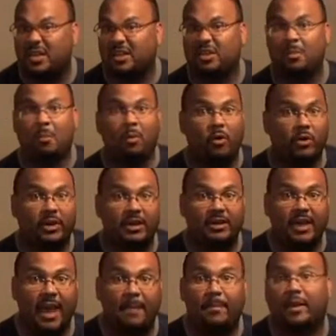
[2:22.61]
That's a
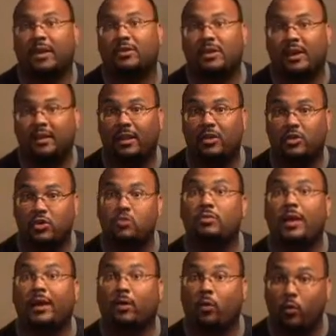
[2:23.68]
marquee game because
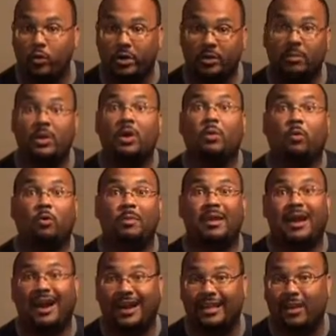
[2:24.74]
LSU, like Oregon, will
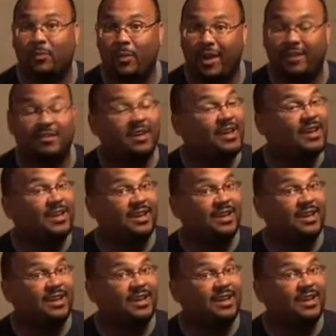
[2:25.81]
be highly ranked.